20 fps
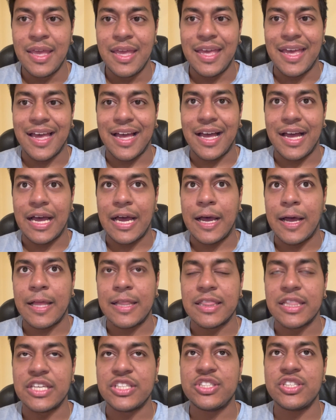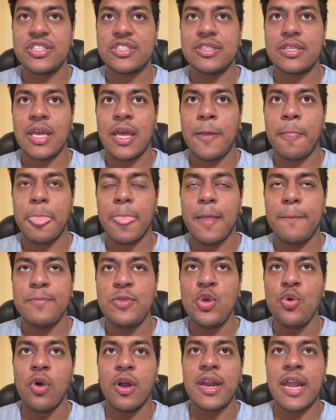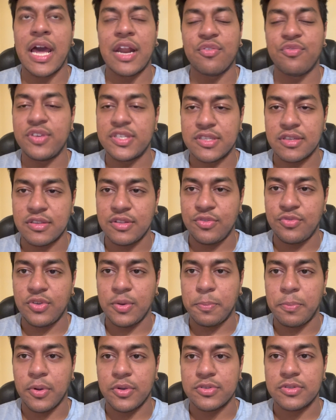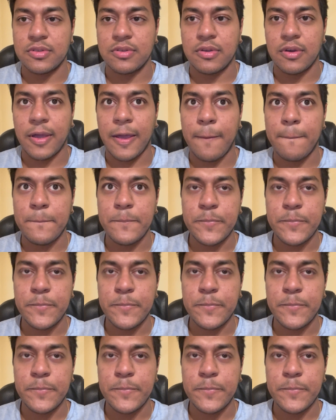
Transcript: Let's just say you are not a physically fit person. Okay,